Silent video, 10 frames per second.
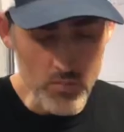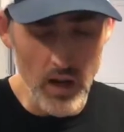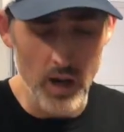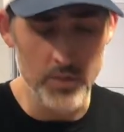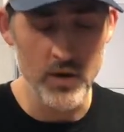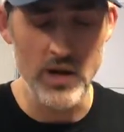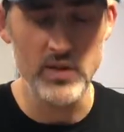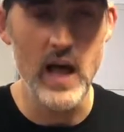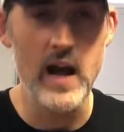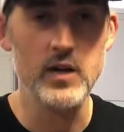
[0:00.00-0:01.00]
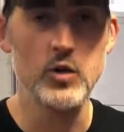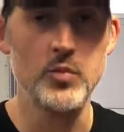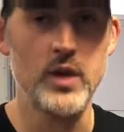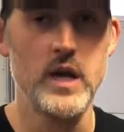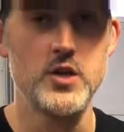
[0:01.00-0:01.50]
um, you're gonna have a lack of
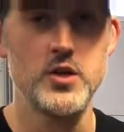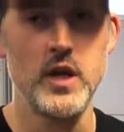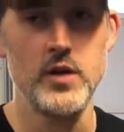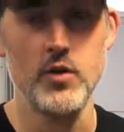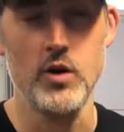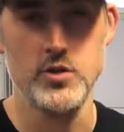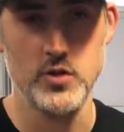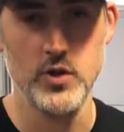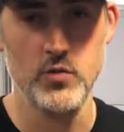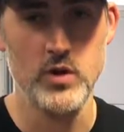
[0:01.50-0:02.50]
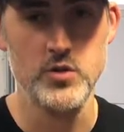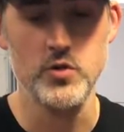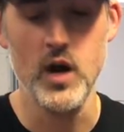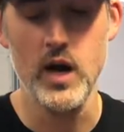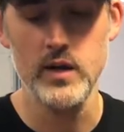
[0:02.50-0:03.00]
lubrication and you're also gonna run
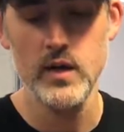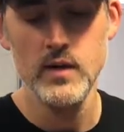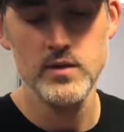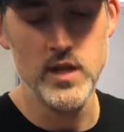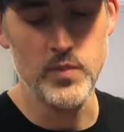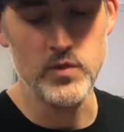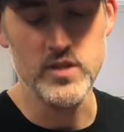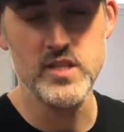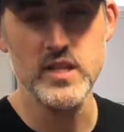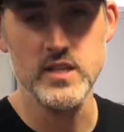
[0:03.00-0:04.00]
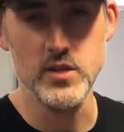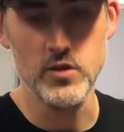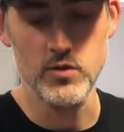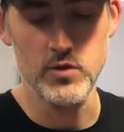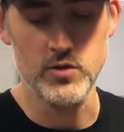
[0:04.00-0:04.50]
too hot, typically seizing
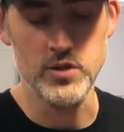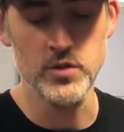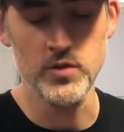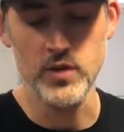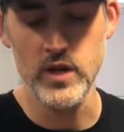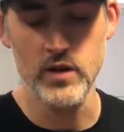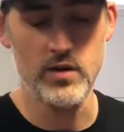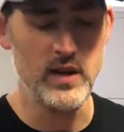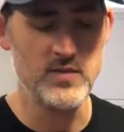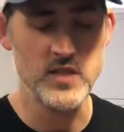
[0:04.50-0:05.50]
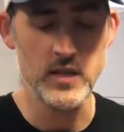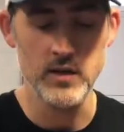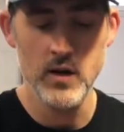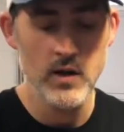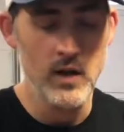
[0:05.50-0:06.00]
your, your cylinder here. And I've
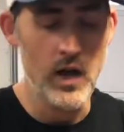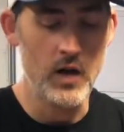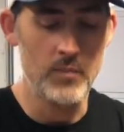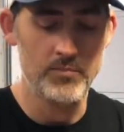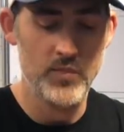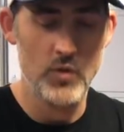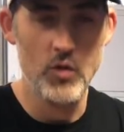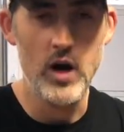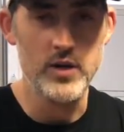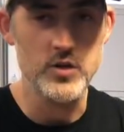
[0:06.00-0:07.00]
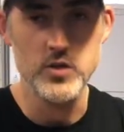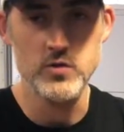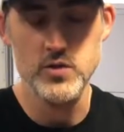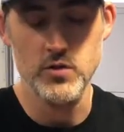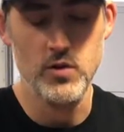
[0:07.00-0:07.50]
seen um, rod
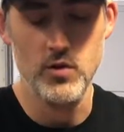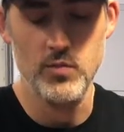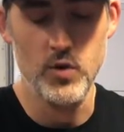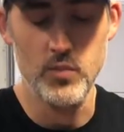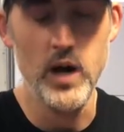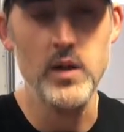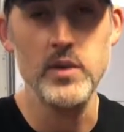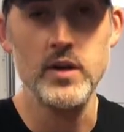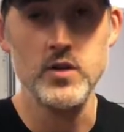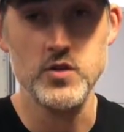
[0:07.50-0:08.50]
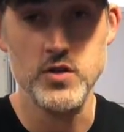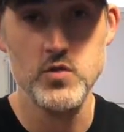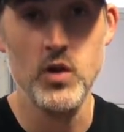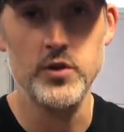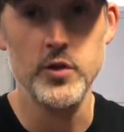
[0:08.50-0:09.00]
issues or, or, or, bottom end issues
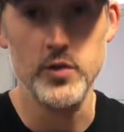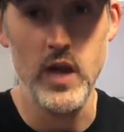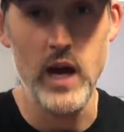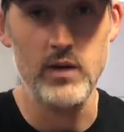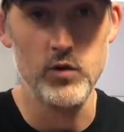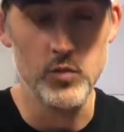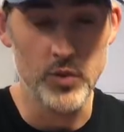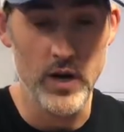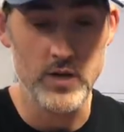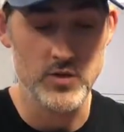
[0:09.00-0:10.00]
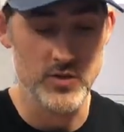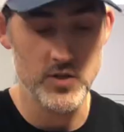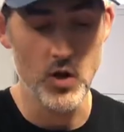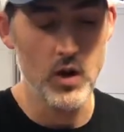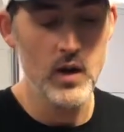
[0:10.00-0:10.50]
as well too with lack of lubrication.
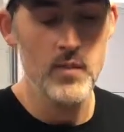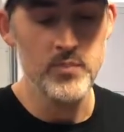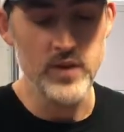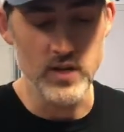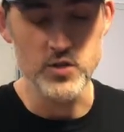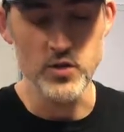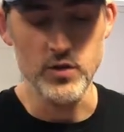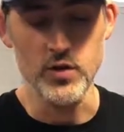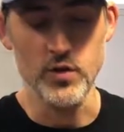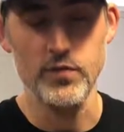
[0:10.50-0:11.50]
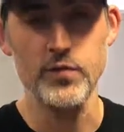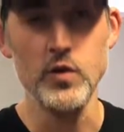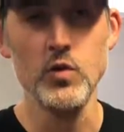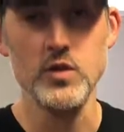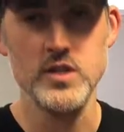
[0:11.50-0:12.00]
So because your, your
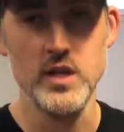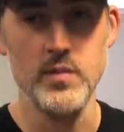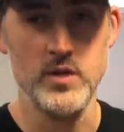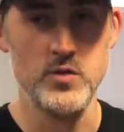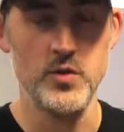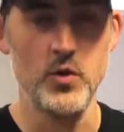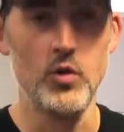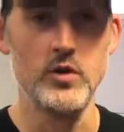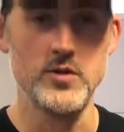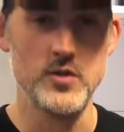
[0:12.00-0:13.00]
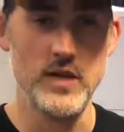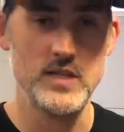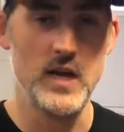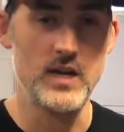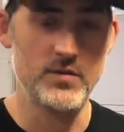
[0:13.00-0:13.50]
fuel is gonna mix with your oil, so
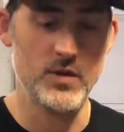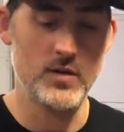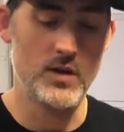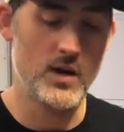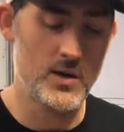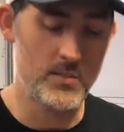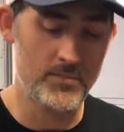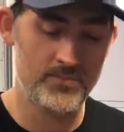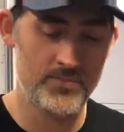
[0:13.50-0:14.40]
that's kind of a, um,